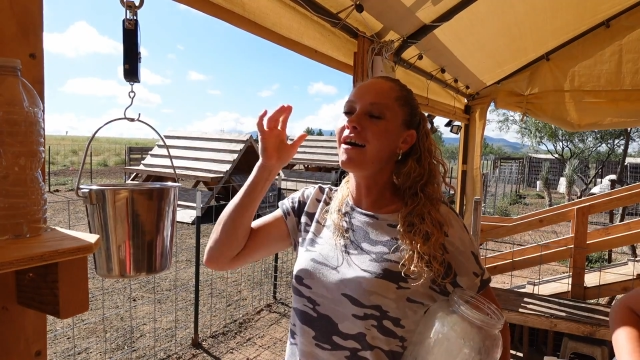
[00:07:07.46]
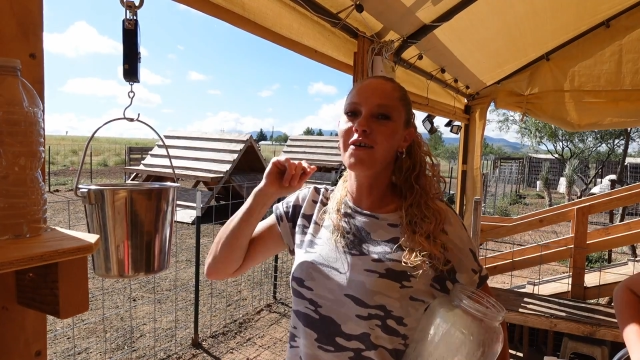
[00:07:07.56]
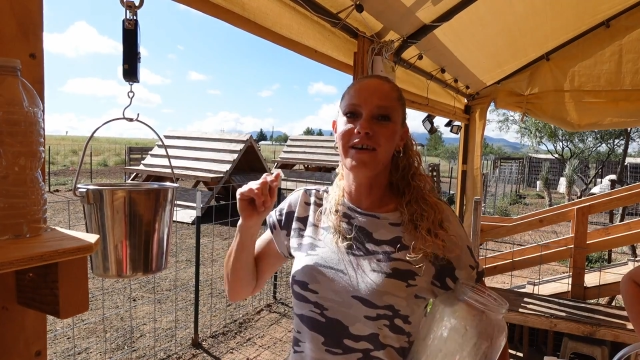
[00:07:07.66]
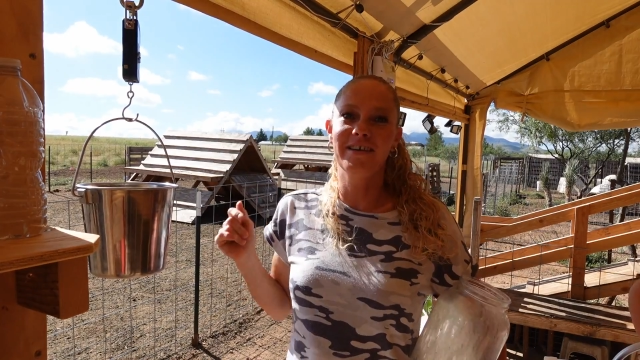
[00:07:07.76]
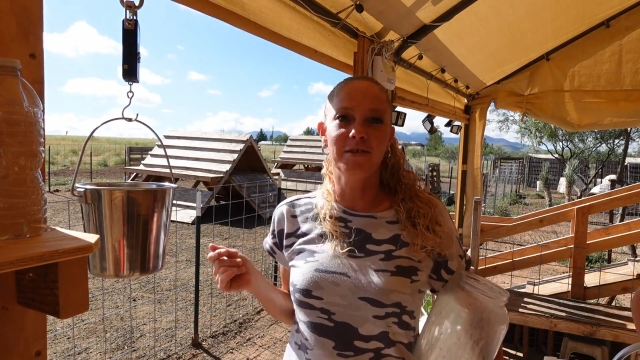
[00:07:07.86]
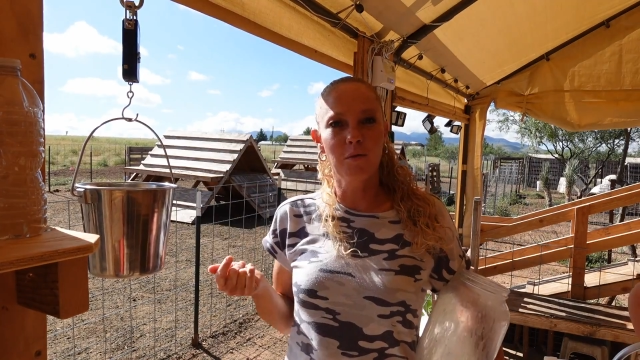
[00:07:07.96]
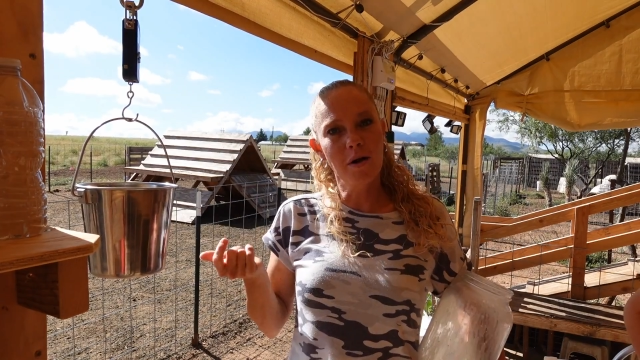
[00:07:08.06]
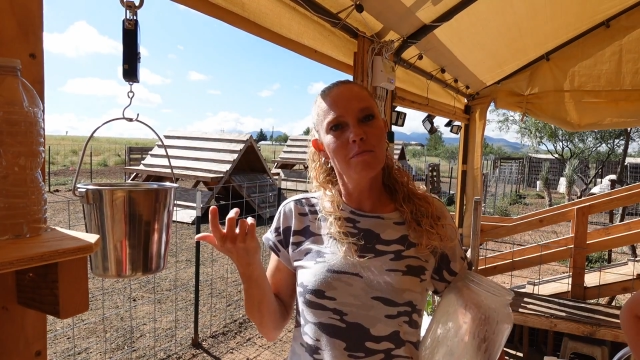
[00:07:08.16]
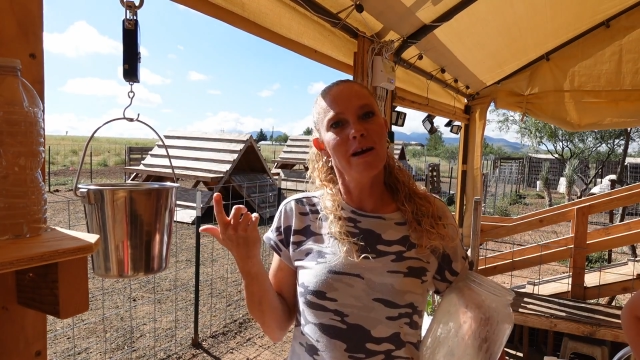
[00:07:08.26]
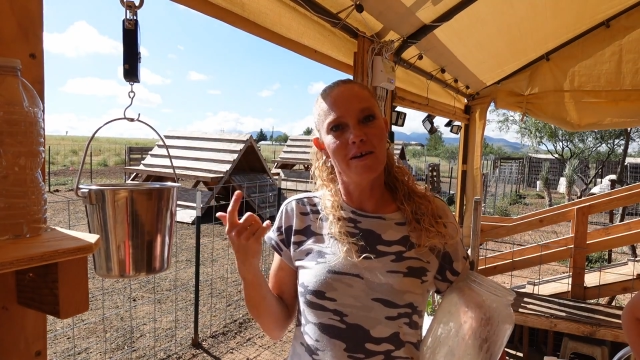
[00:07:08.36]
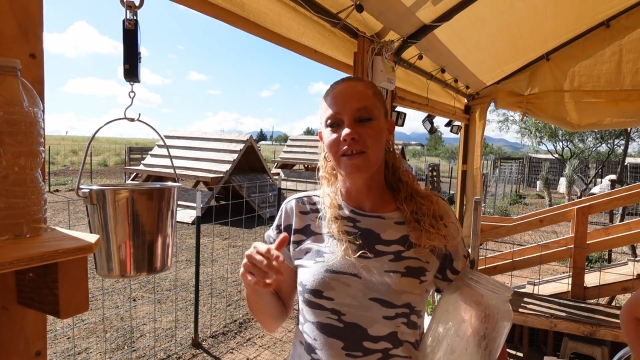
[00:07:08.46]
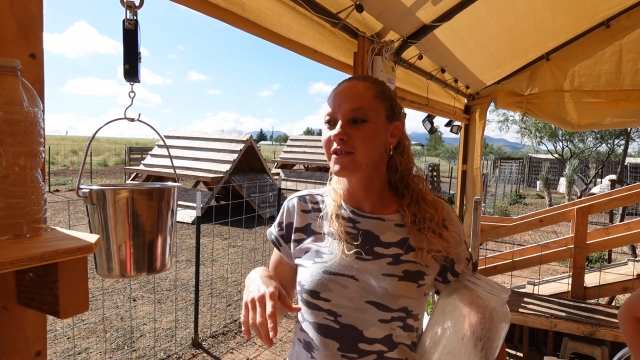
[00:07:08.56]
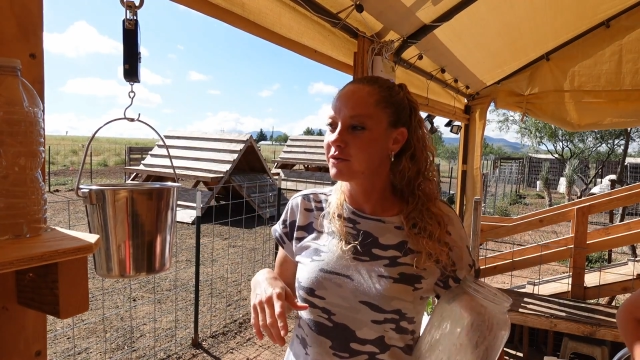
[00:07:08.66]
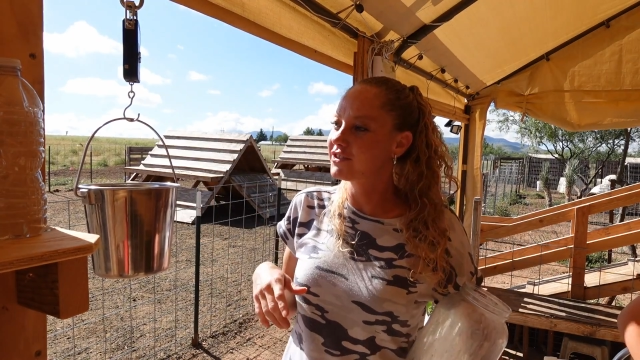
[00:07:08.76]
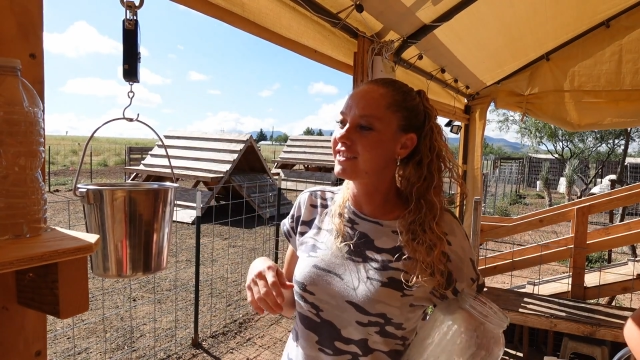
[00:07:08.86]
Okay, so 1 pound,
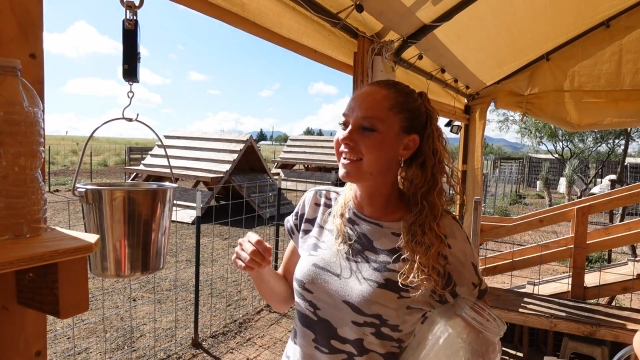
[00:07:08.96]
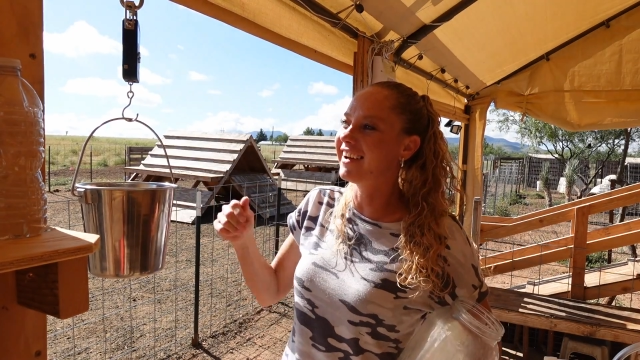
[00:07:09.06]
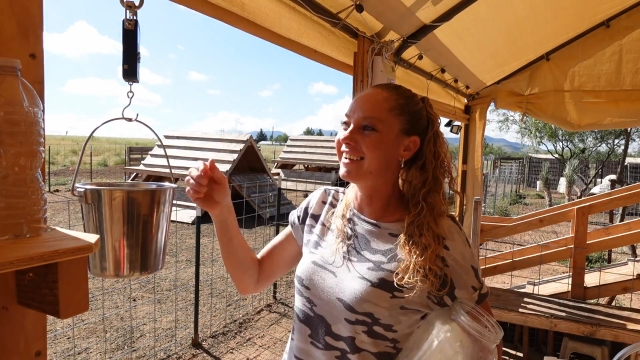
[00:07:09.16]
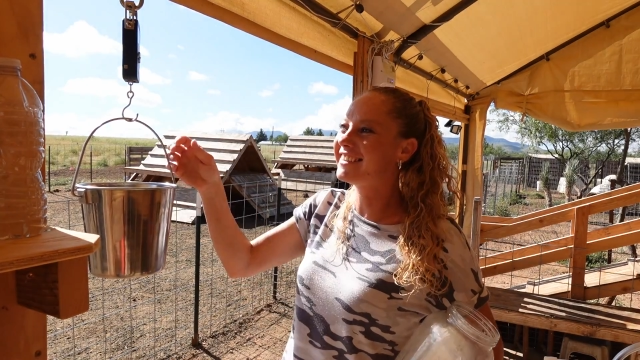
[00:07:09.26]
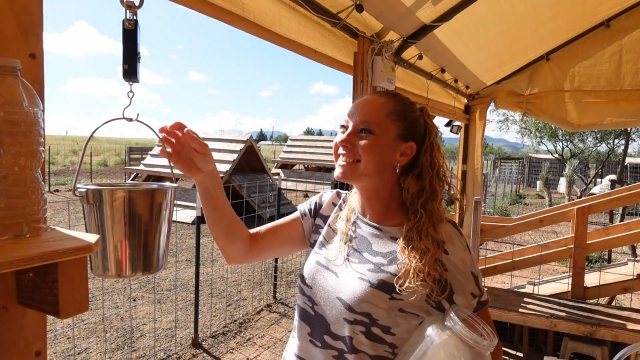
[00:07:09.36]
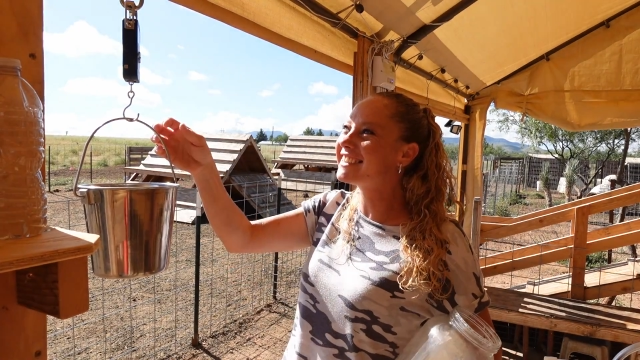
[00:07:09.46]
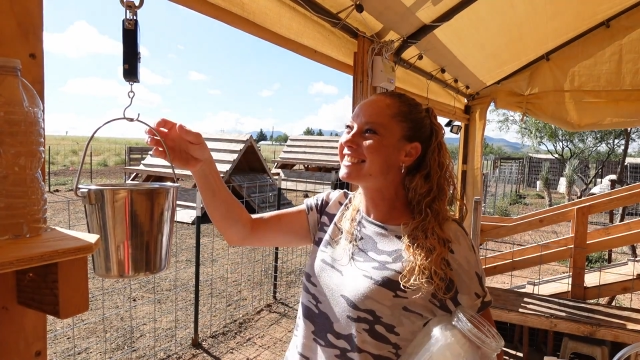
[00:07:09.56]
that's what she got.